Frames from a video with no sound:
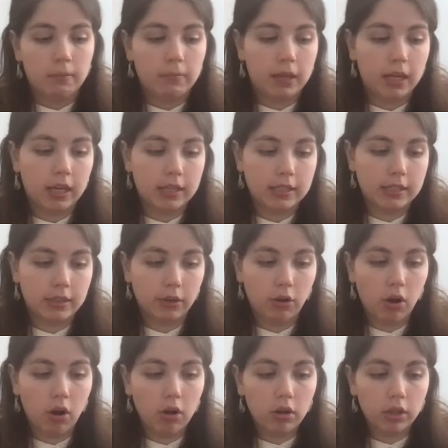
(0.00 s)
because
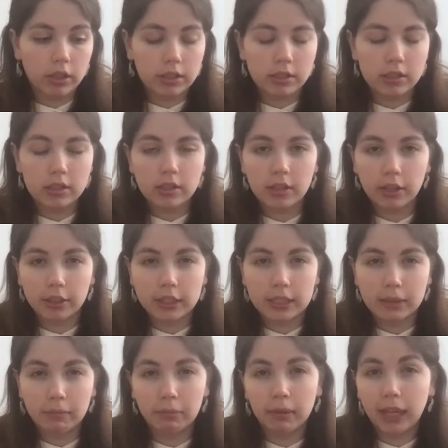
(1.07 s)
they're all going to start to
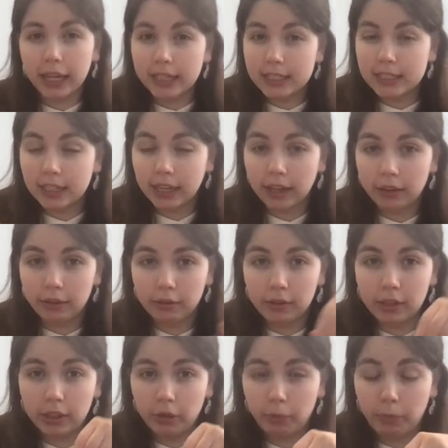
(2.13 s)
blend together a
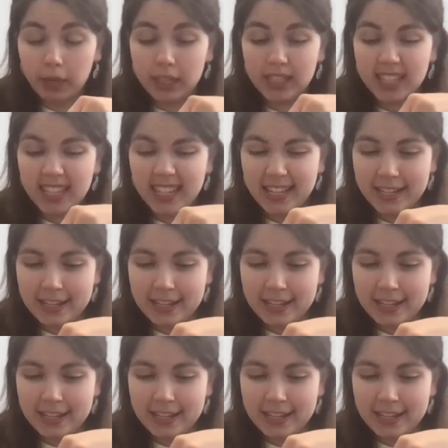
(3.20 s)
little bit.